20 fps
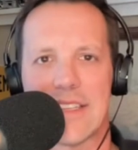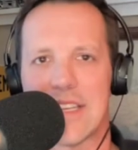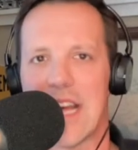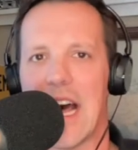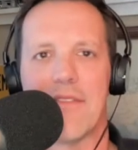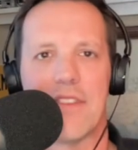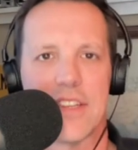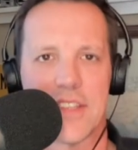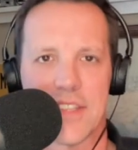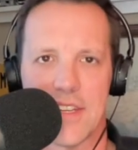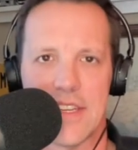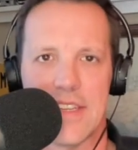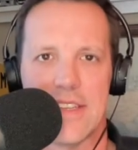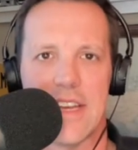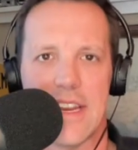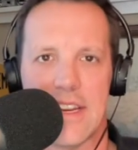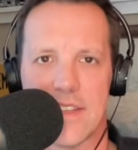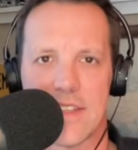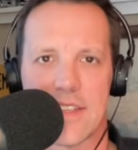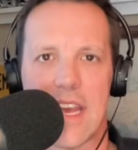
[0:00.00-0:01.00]
Obviously,
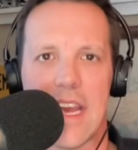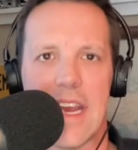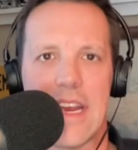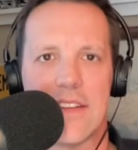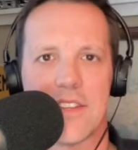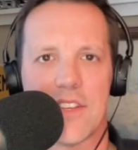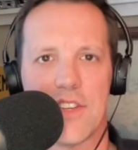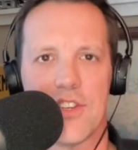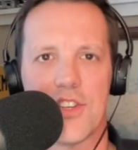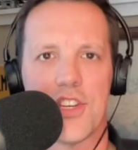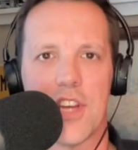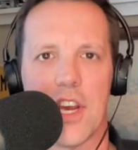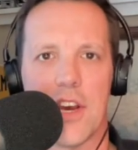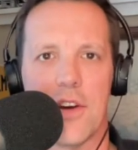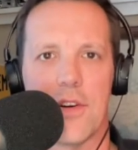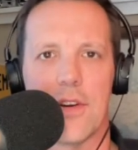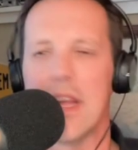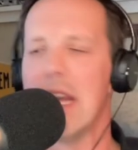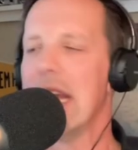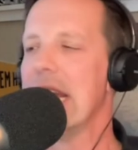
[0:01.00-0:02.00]
Dennis Gates has
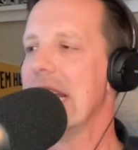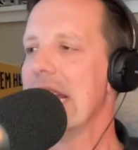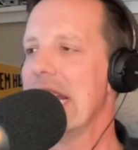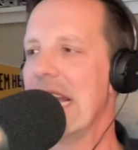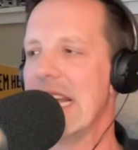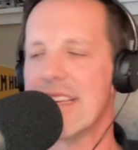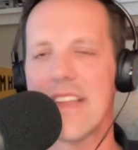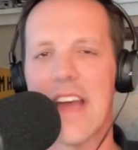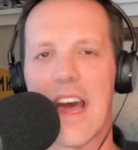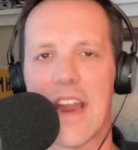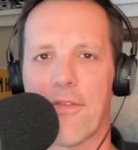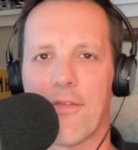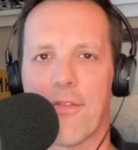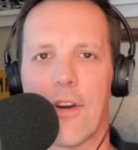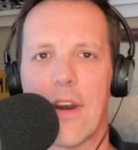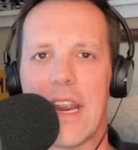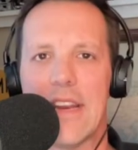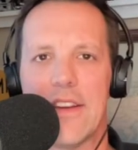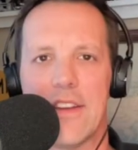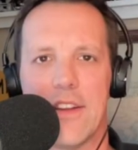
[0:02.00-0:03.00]
shown he's not
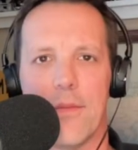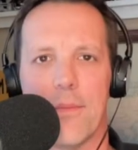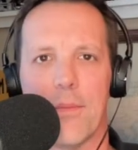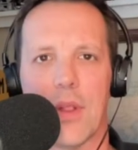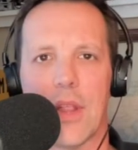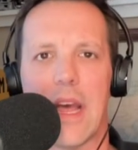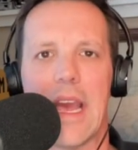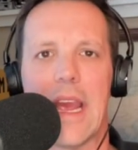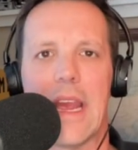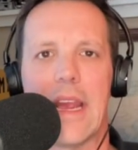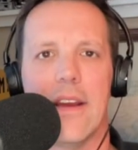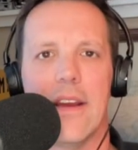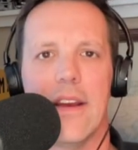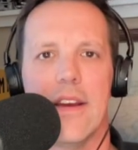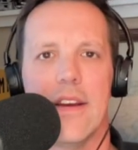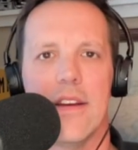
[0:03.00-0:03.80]
afraid to play